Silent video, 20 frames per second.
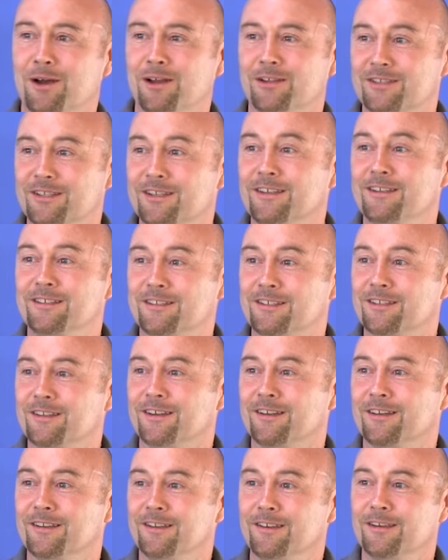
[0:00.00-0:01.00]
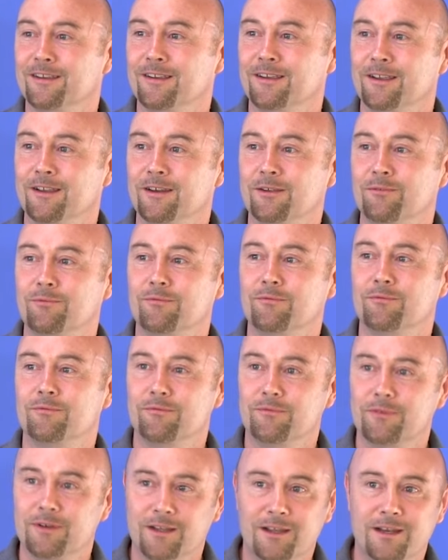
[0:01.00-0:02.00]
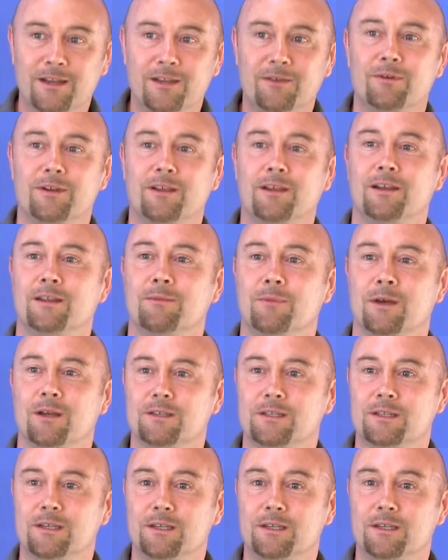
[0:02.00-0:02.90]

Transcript: much easier. You know, really, really much